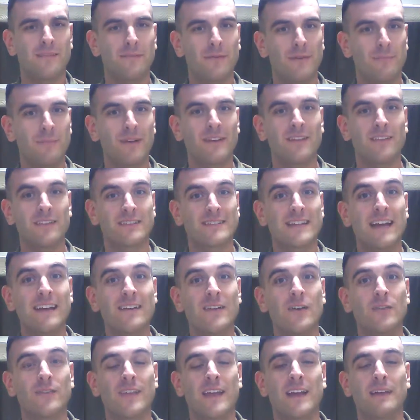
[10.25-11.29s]
make a side
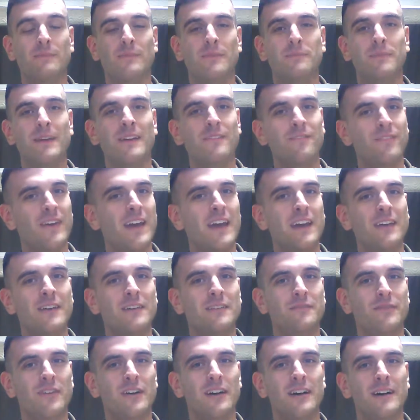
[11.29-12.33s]
note that I'm a big fan
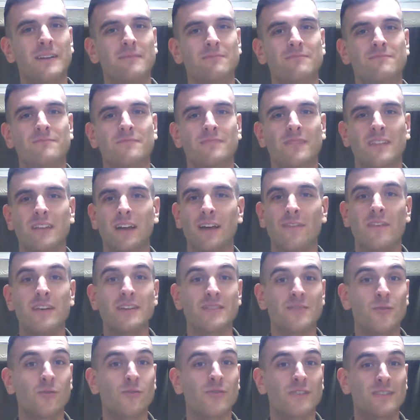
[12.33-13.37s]
of
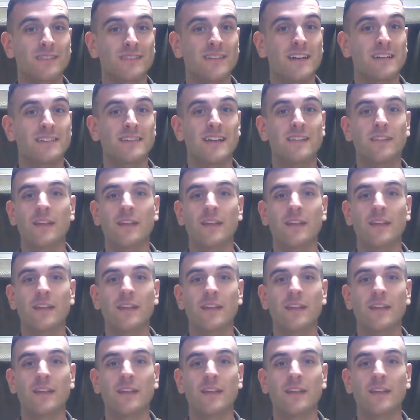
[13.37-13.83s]
historical sites.